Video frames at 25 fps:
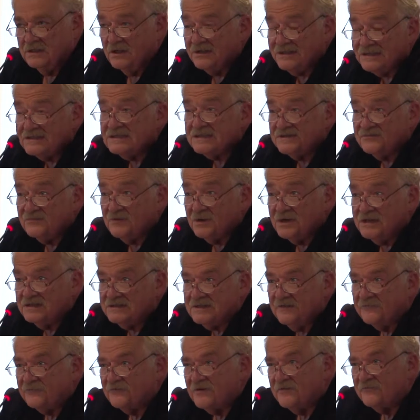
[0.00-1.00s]
Now this is very
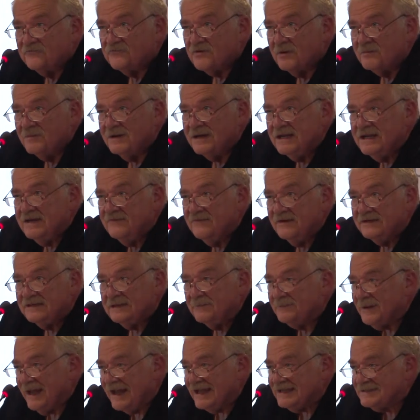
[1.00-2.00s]
different from leaving
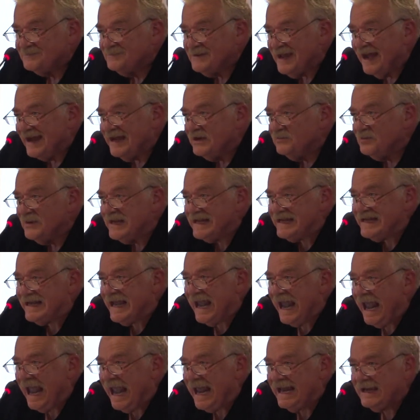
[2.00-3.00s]
the past behind. We
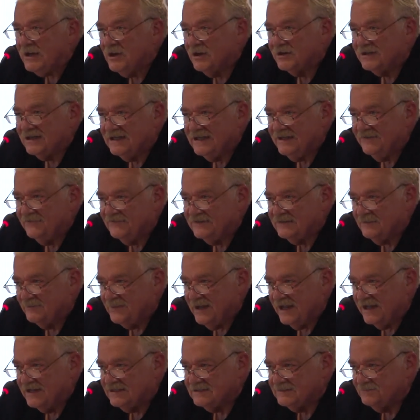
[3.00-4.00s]
cannot leave the
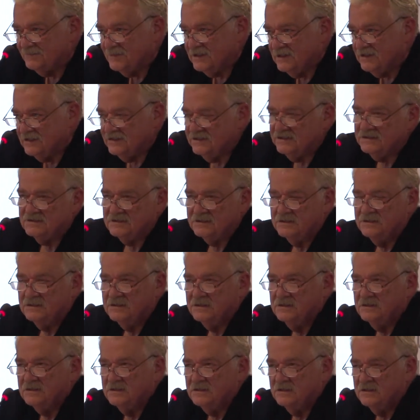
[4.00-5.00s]
past behind.
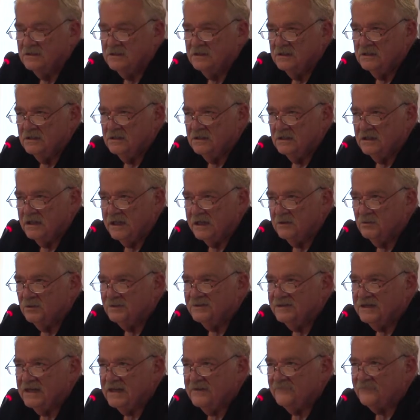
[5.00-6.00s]
And I
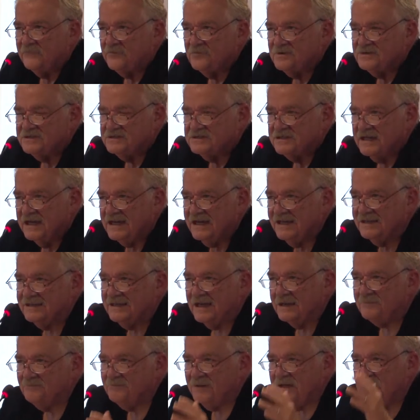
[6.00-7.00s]
would therefore say
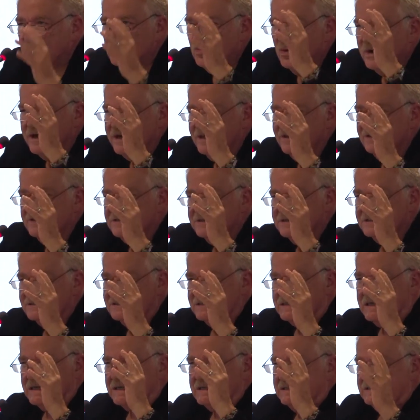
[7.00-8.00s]
that between
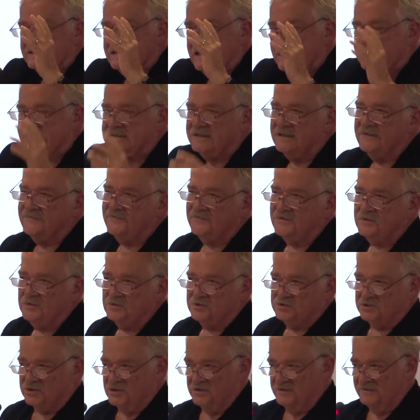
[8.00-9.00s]
this congested
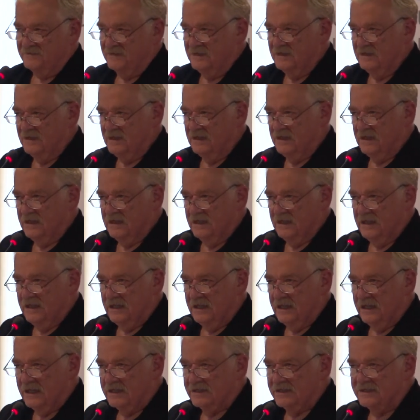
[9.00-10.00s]
future
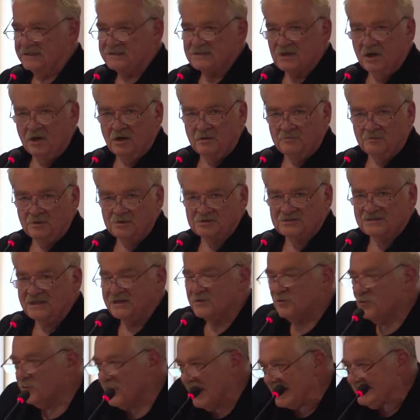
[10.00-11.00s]
and this almost
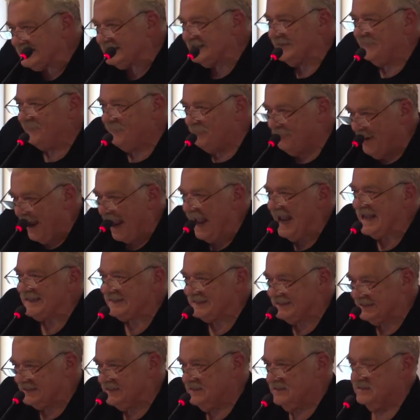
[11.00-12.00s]
aggressive
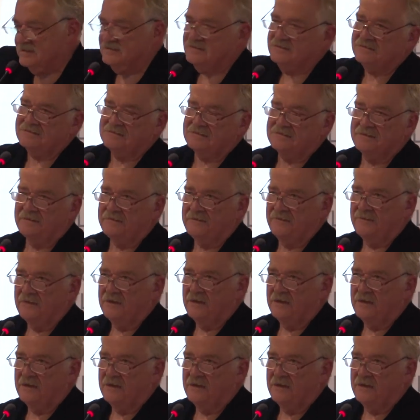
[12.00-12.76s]
pastness,